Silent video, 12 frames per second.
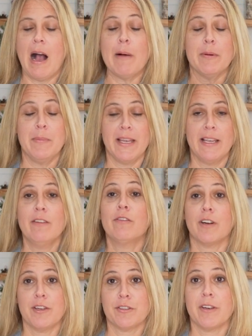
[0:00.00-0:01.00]
would be
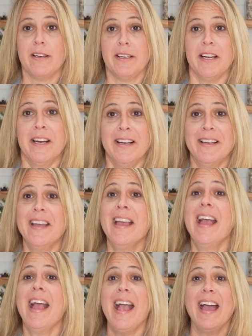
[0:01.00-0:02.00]
frustrated.
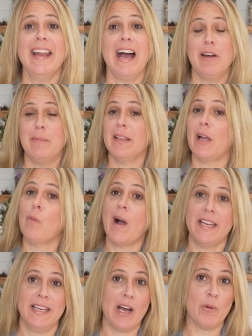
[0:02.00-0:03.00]
And I would be like,
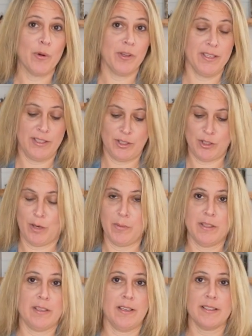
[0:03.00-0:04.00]
why didn't I order this to start
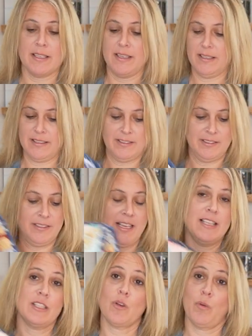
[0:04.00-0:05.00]
with? Because
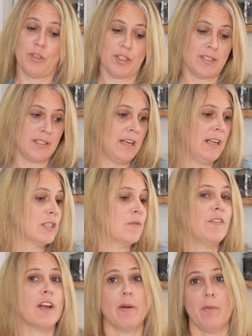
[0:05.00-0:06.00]
it's gorgeous and it's
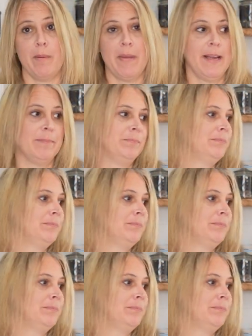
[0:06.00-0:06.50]
very well made.